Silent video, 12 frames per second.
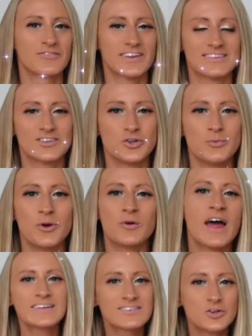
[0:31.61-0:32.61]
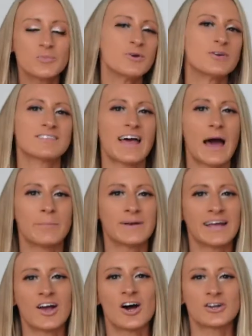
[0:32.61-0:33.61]
of this new moon. This new moon is
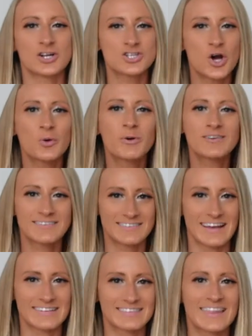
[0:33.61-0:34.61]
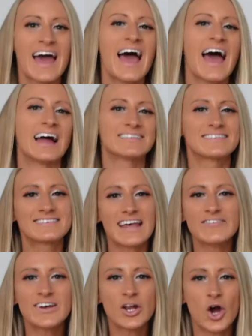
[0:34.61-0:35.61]
happening on October 6th at
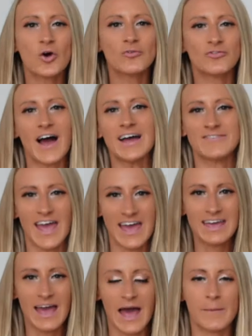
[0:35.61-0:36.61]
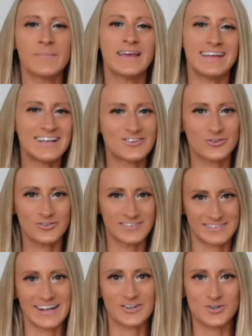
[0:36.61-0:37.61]
7:05 a.m. Eastern
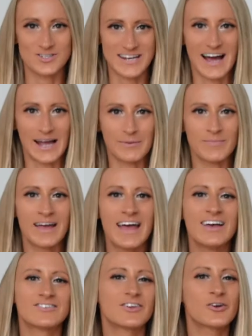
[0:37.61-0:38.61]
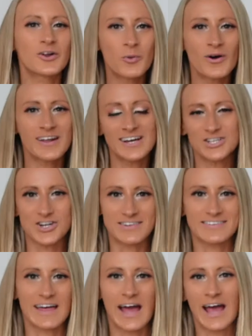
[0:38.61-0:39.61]
Standard Time. So you're going to want to
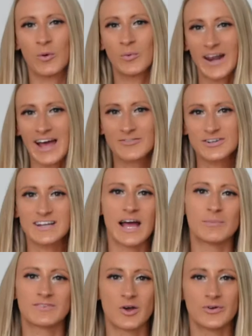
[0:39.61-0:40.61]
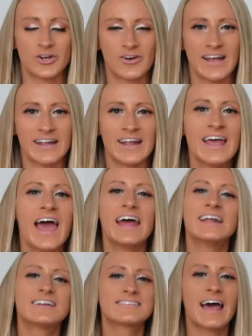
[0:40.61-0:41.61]
adjust that at whatever time zone you're in. And
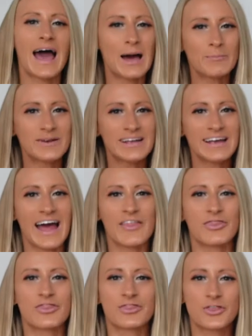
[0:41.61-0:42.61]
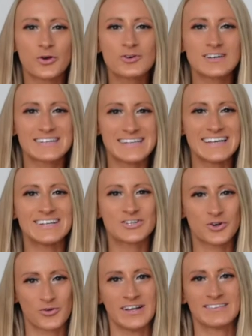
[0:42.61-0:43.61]
it is happening at 13
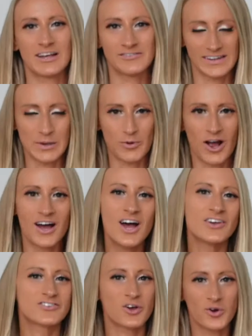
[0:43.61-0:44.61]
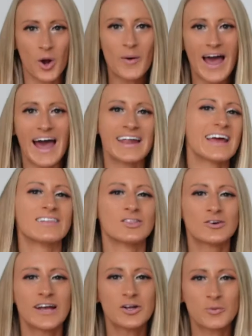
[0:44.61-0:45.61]
degrees of Libra. So go ahead and
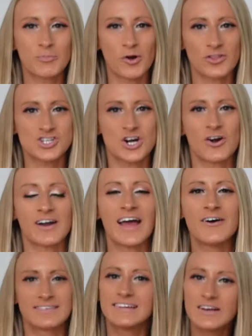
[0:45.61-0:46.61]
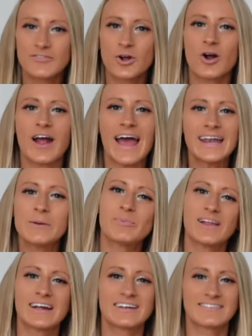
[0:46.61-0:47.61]
look at your birth chart, see if there are any
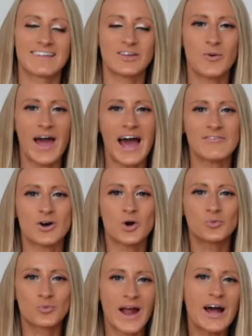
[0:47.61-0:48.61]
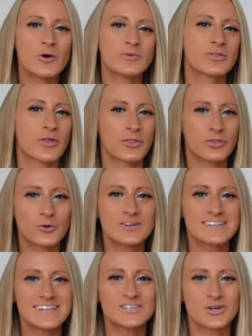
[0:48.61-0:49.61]
planets that you have around the
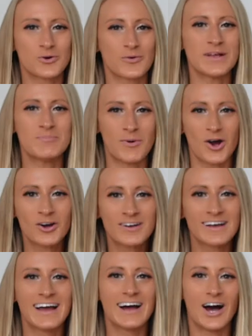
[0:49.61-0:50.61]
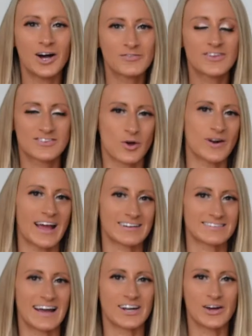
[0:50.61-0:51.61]
13-degree mark of the zodiac
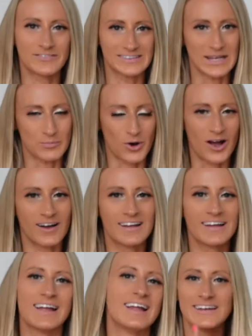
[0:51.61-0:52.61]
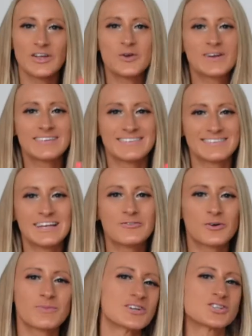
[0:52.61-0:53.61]
sign of Libra. Now you can see
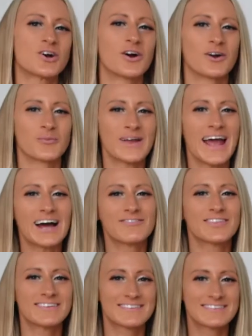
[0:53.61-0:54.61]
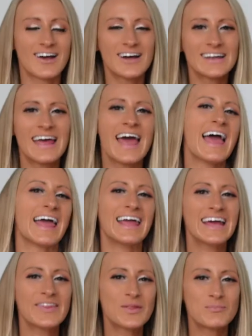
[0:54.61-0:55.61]
from the chart, we have the sun
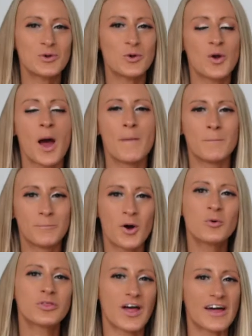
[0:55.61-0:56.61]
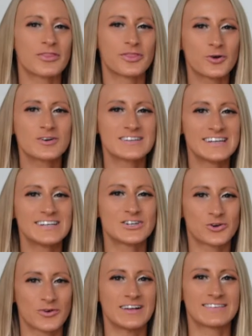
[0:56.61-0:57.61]
and the moon both at 13
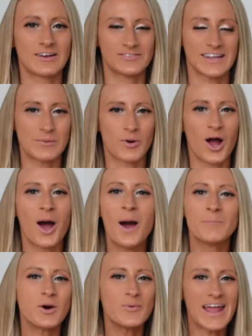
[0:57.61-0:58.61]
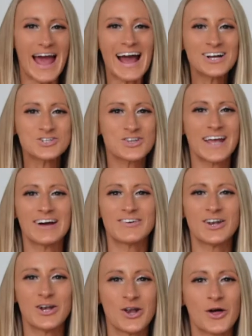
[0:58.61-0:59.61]
degrees of Libra, but we actually
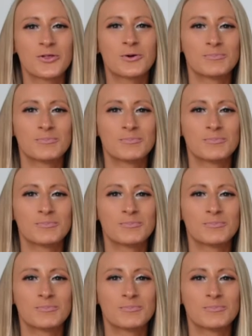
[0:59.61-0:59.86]
have another